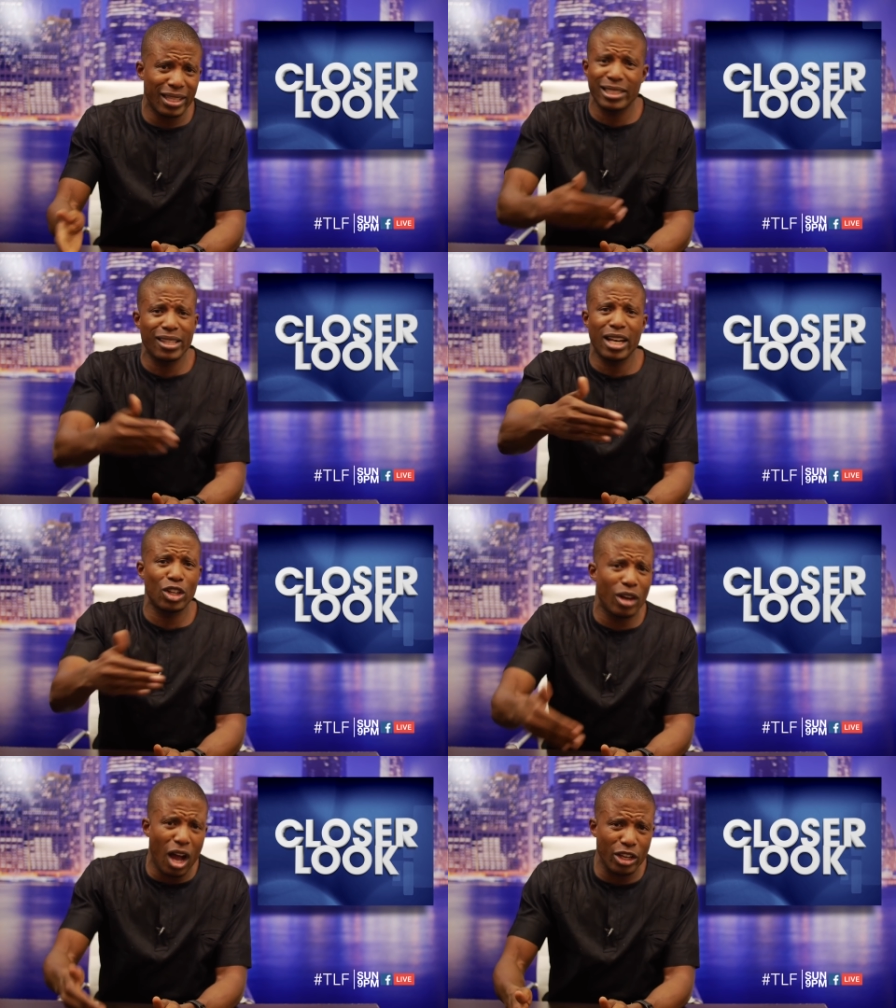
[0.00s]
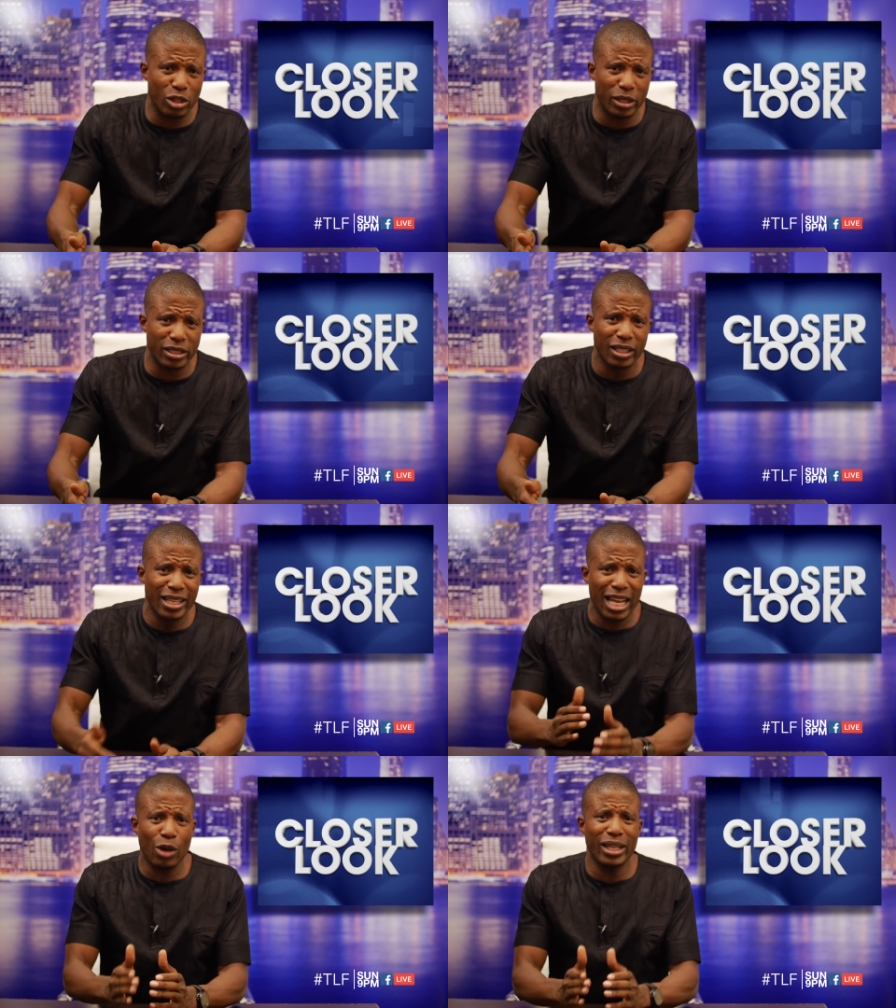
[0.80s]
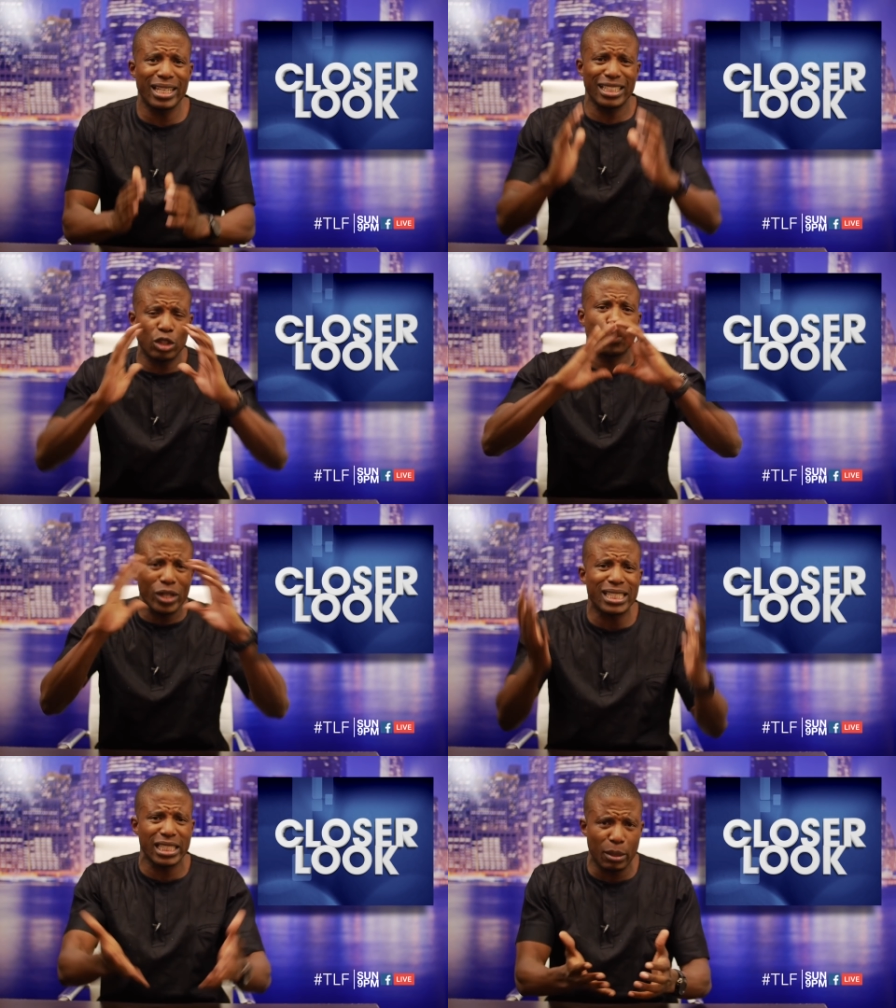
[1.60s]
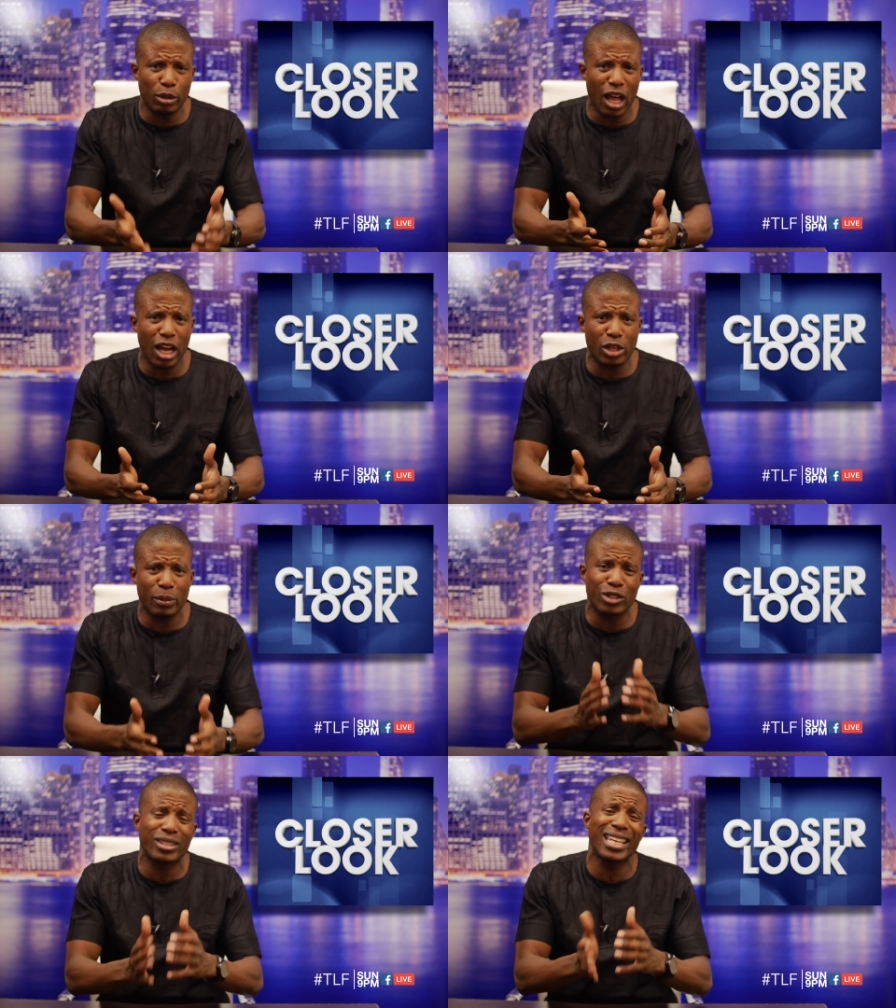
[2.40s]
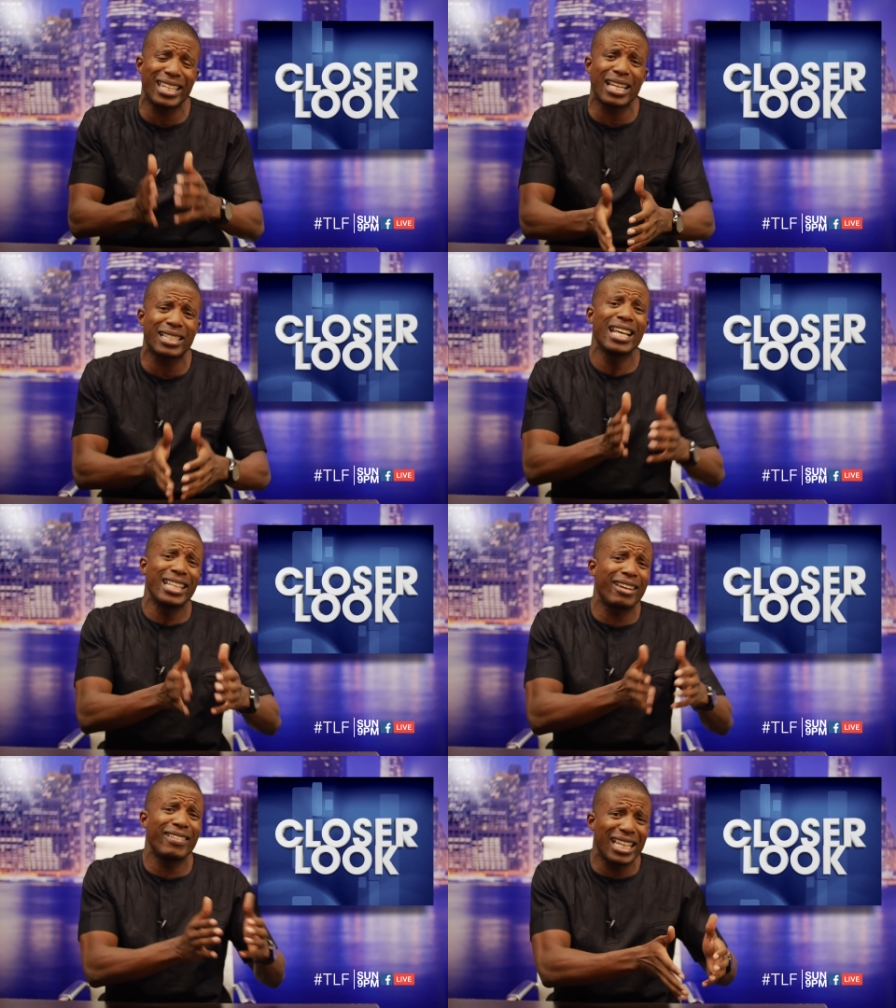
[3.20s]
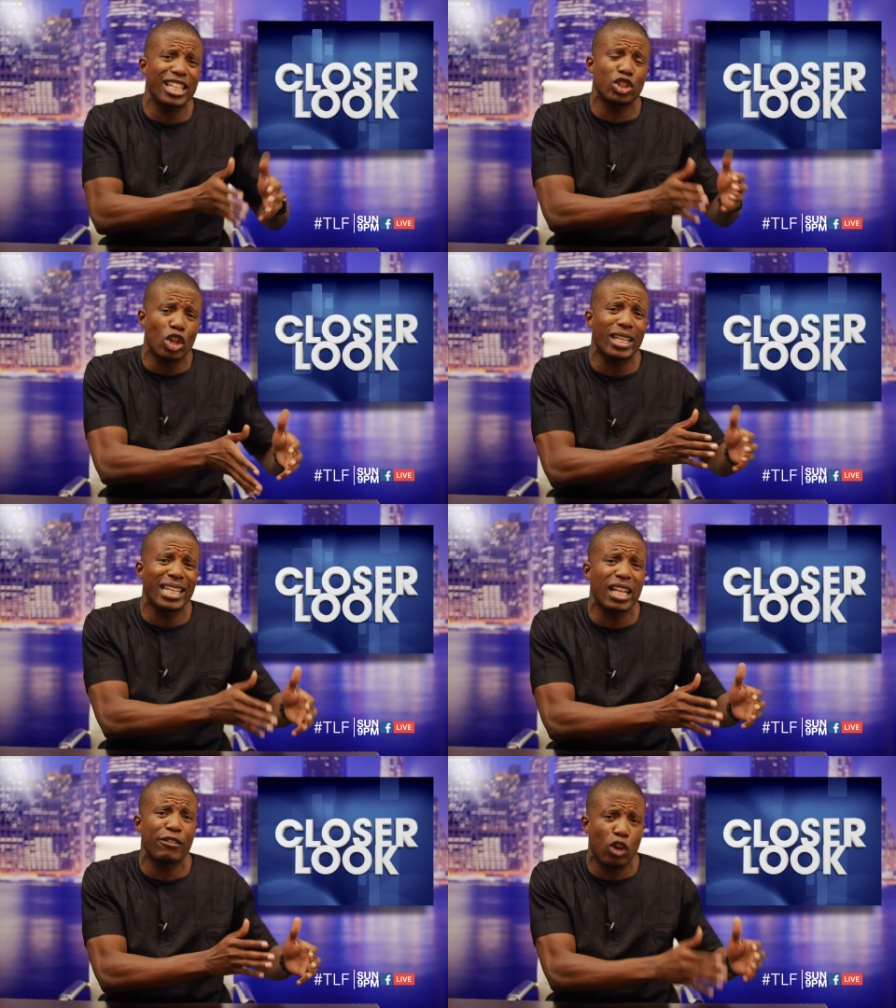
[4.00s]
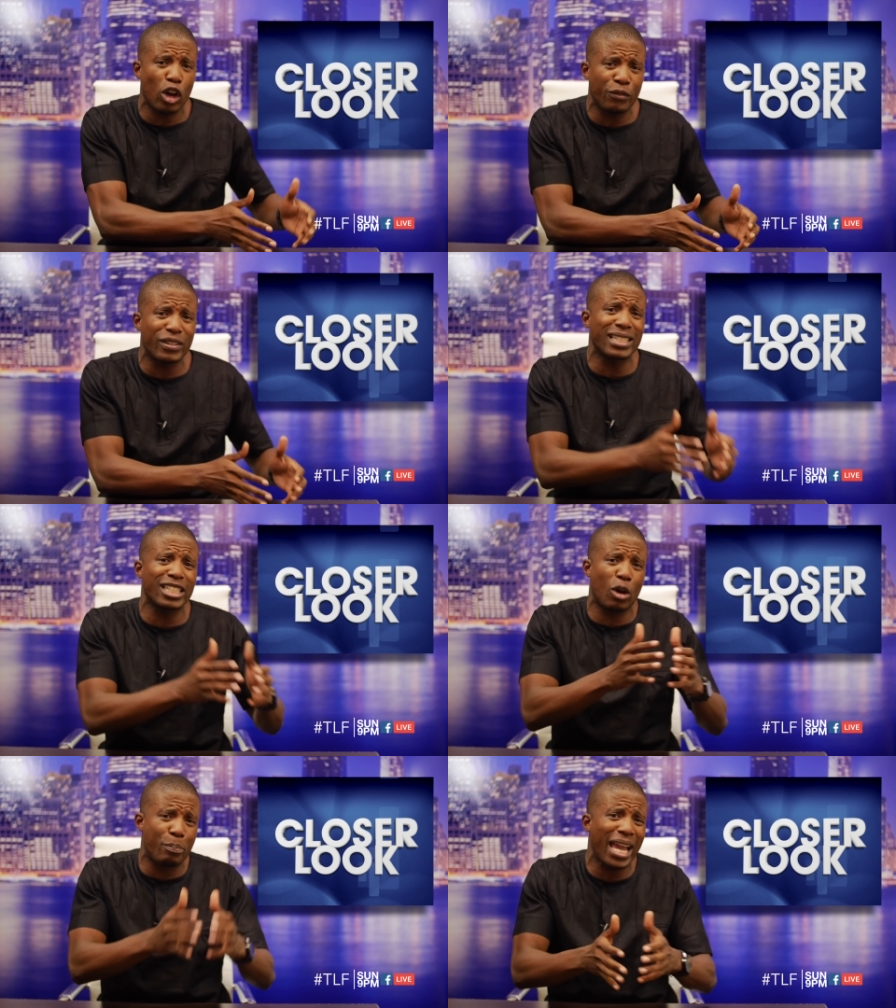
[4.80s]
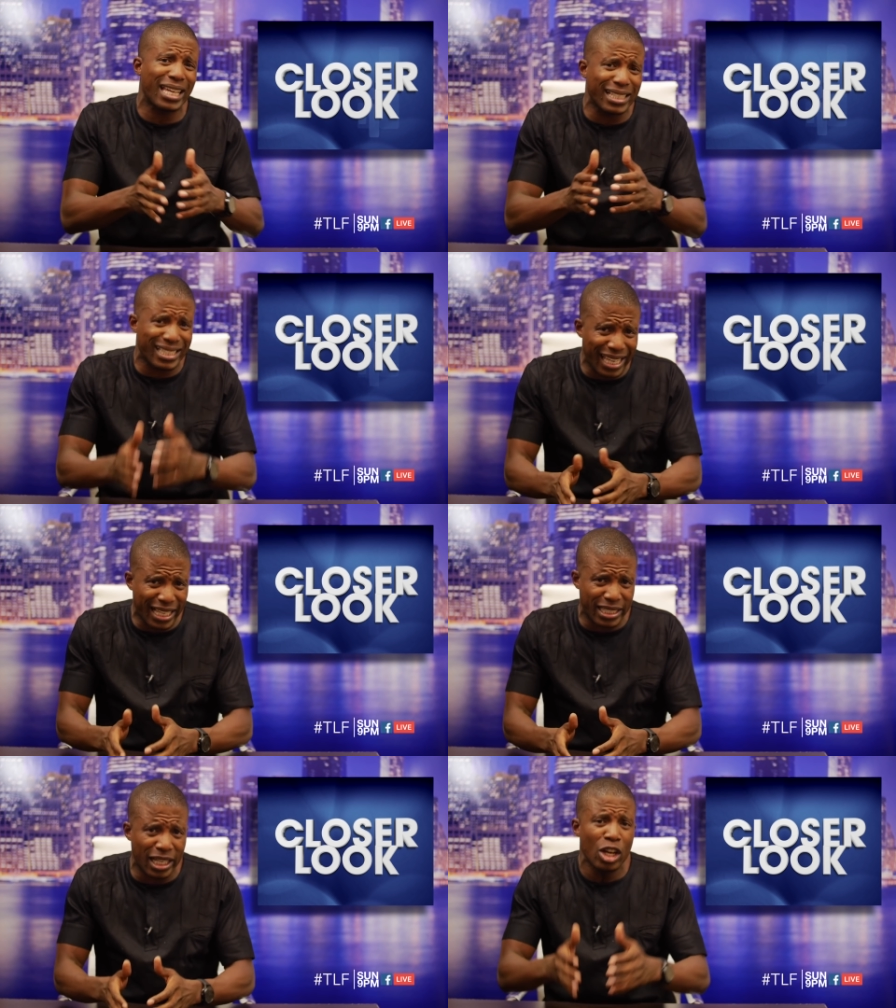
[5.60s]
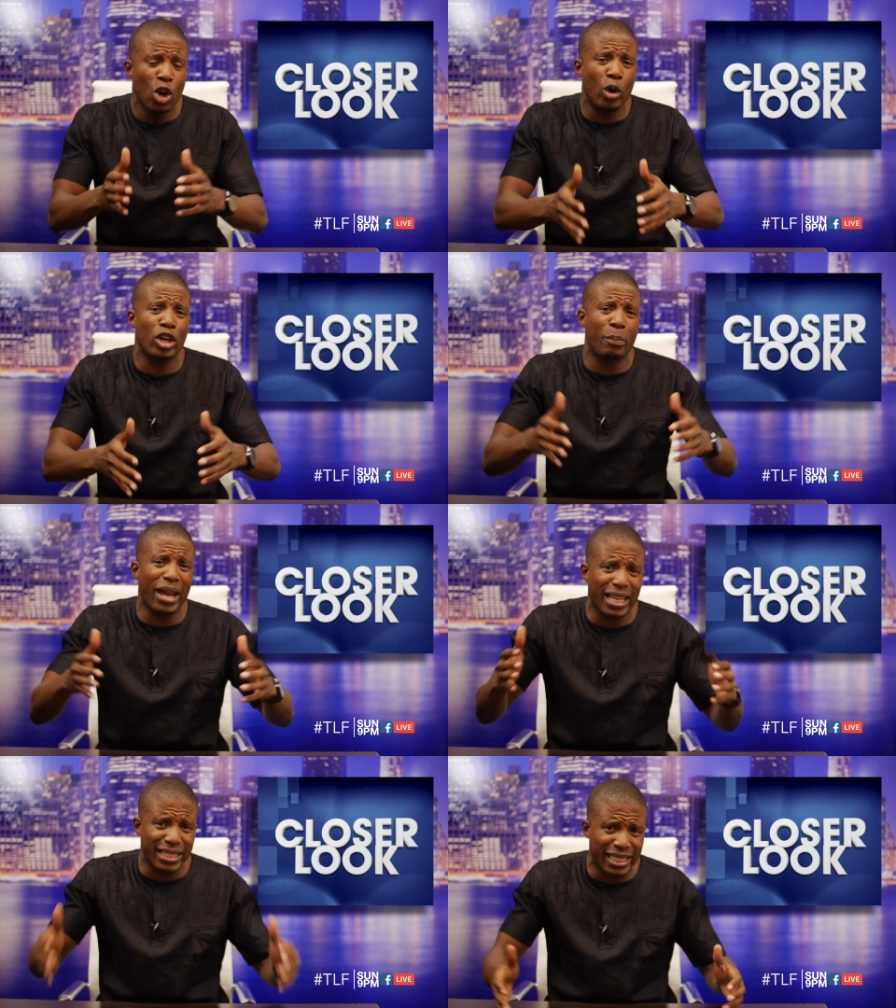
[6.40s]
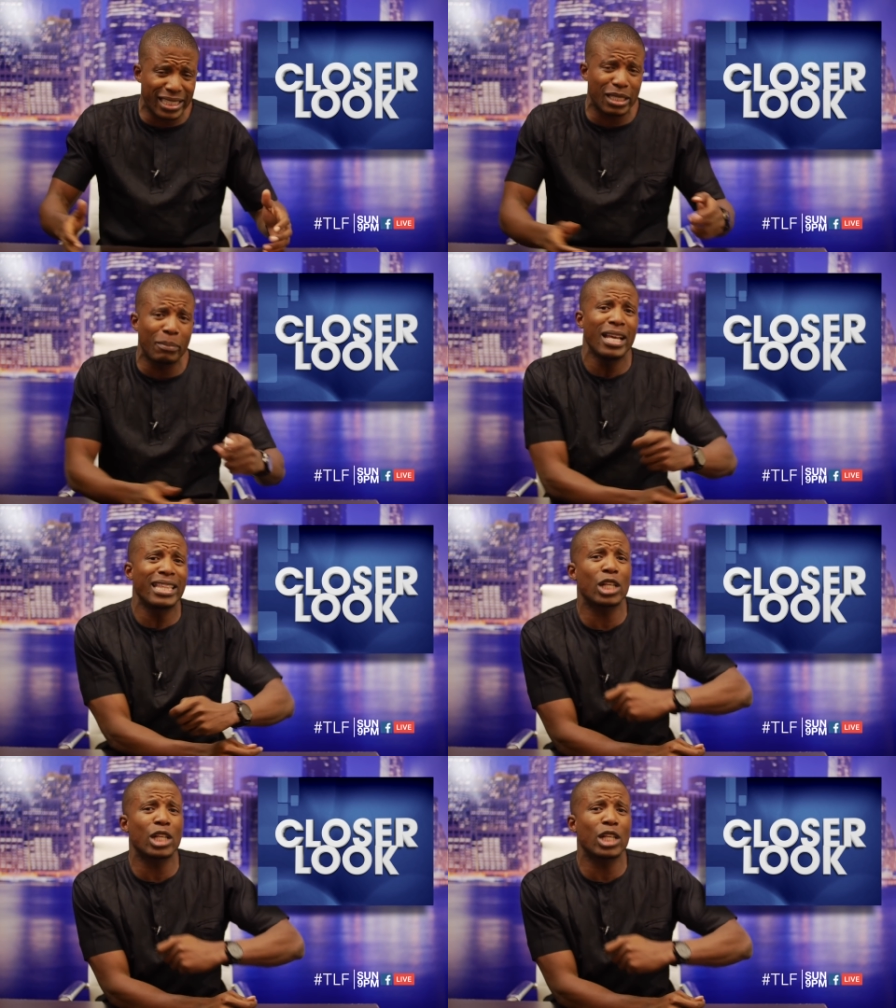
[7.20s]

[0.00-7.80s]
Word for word: That's not a good argument. Now, it is a reasonable argument to say, yes, there is not enough confidence in our banking sector or in our banking system.